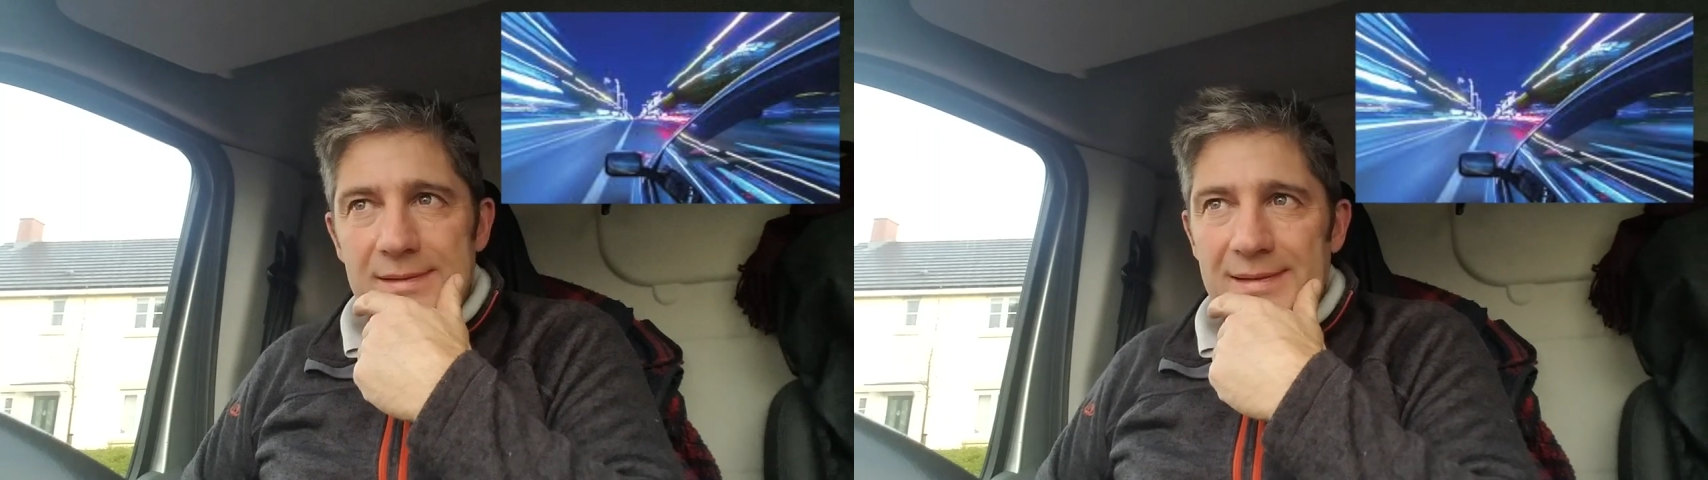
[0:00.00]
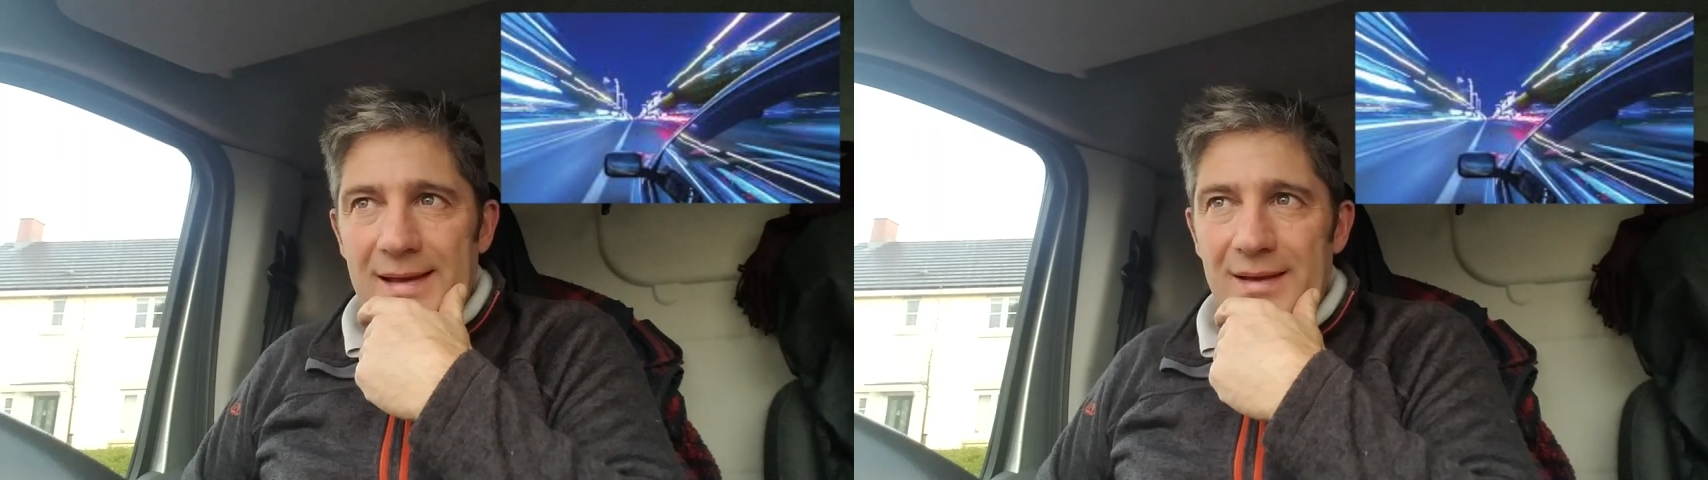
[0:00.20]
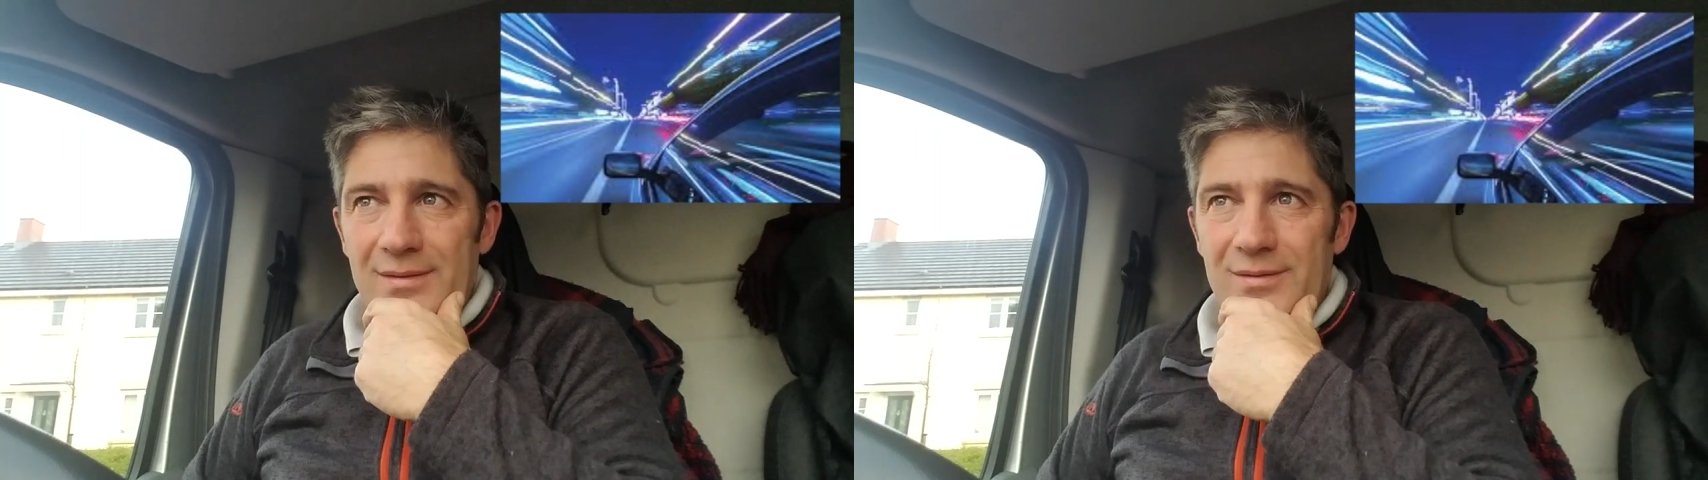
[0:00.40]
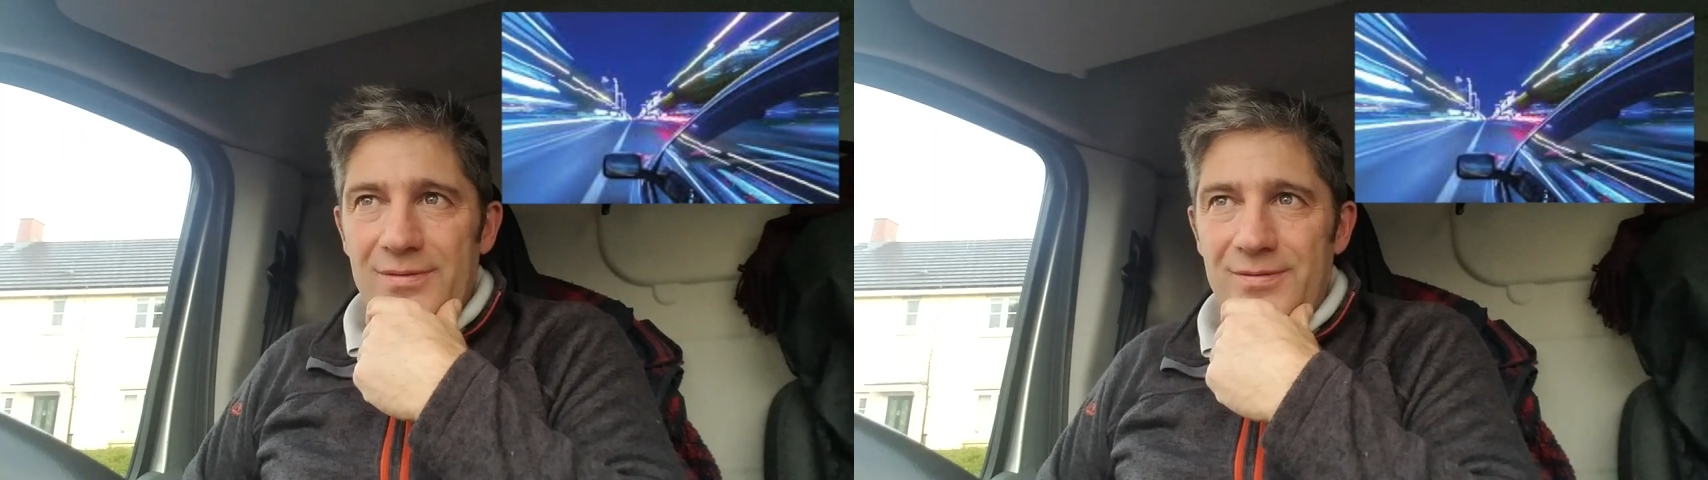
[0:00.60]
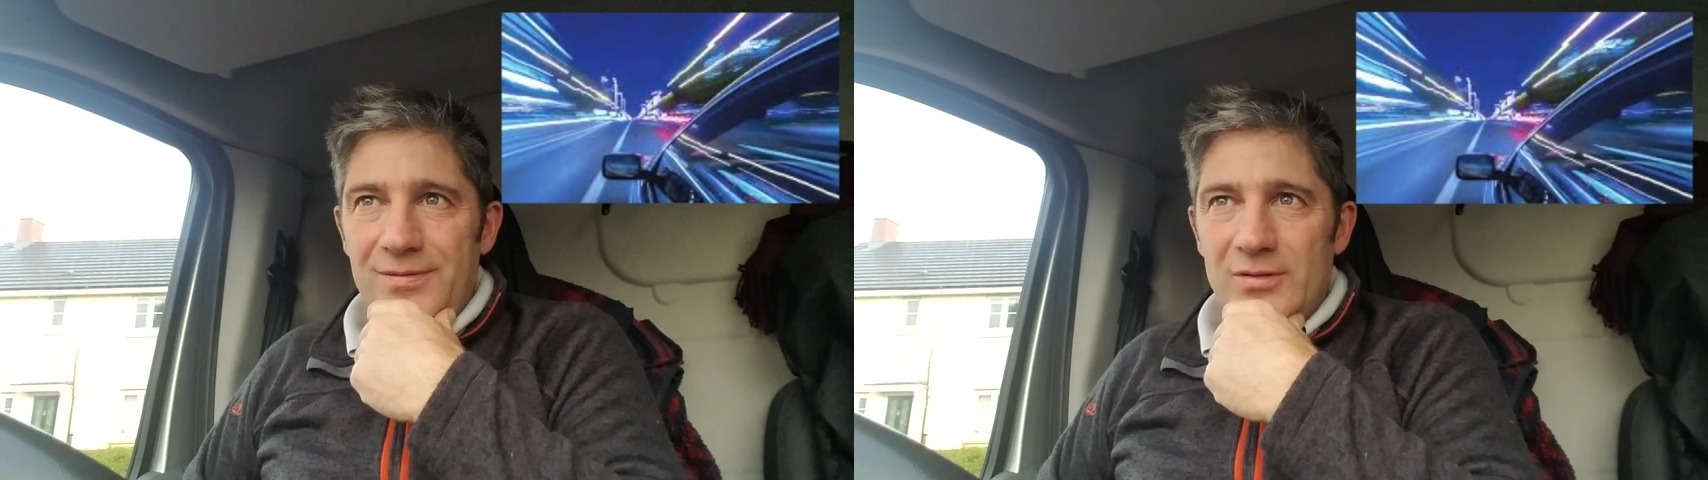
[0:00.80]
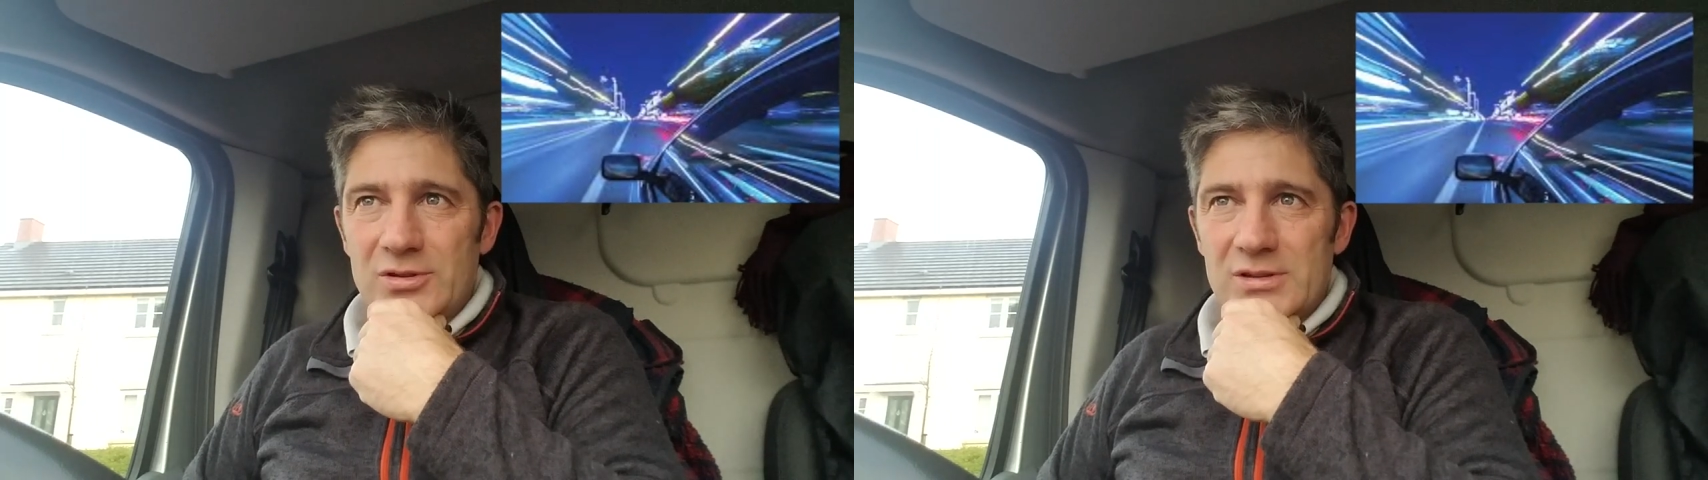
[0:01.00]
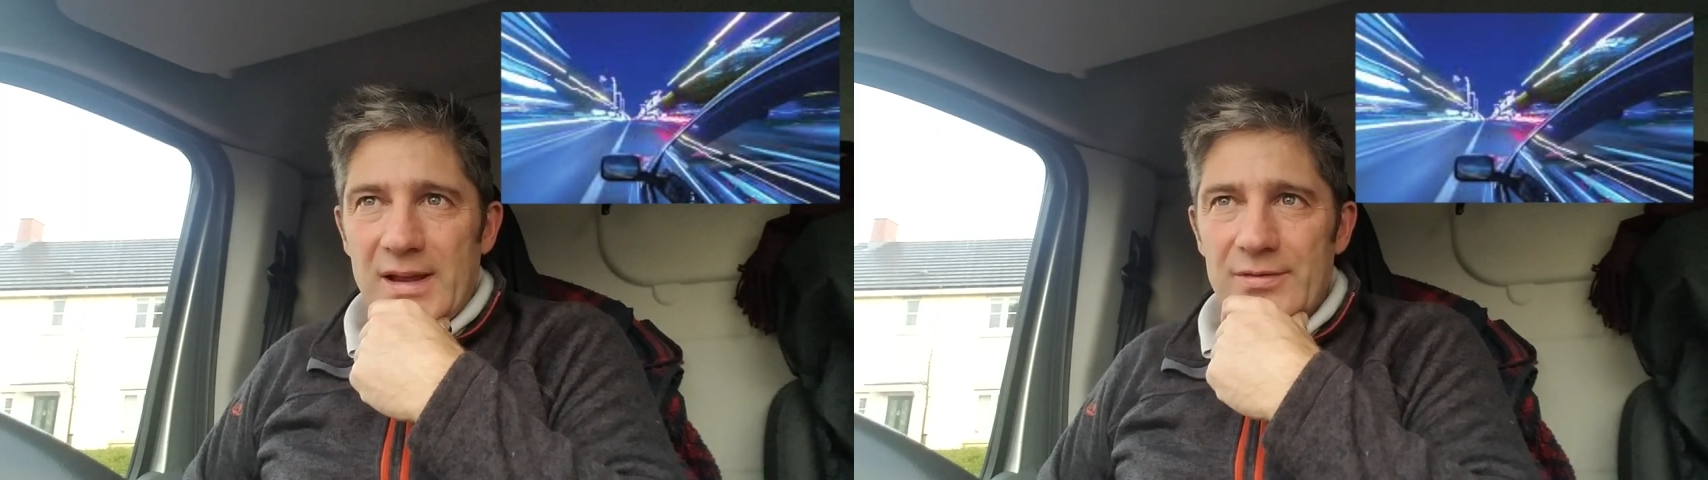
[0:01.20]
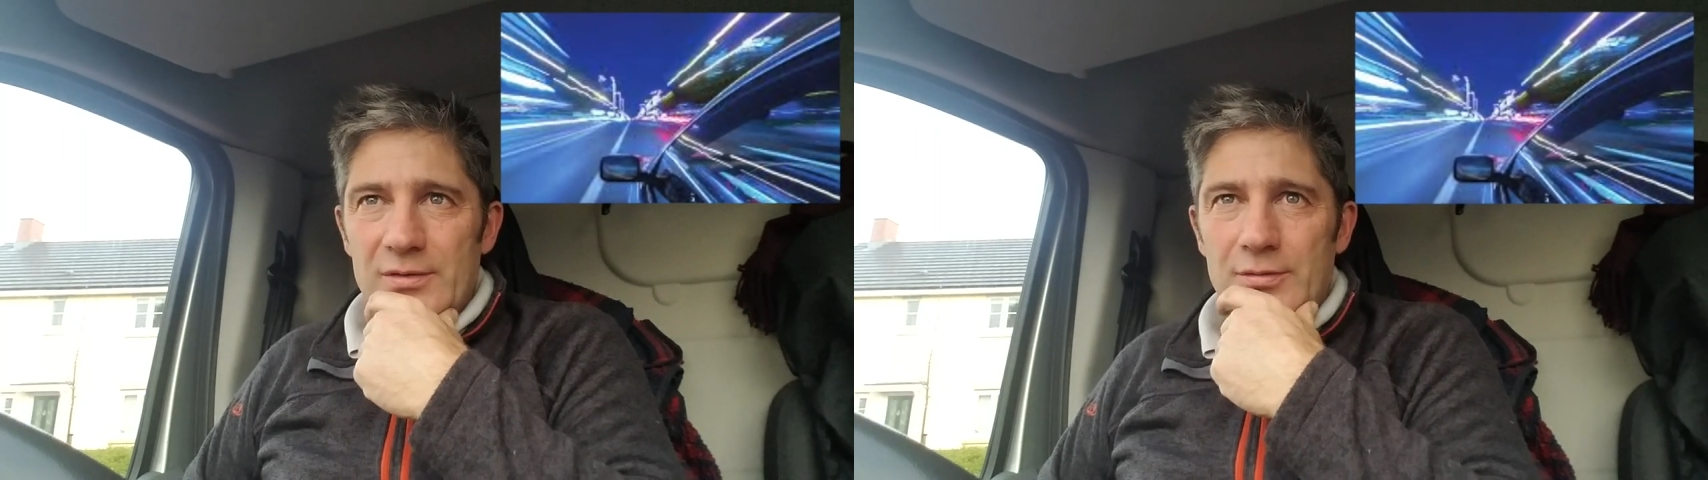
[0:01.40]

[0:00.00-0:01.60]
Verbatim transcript: after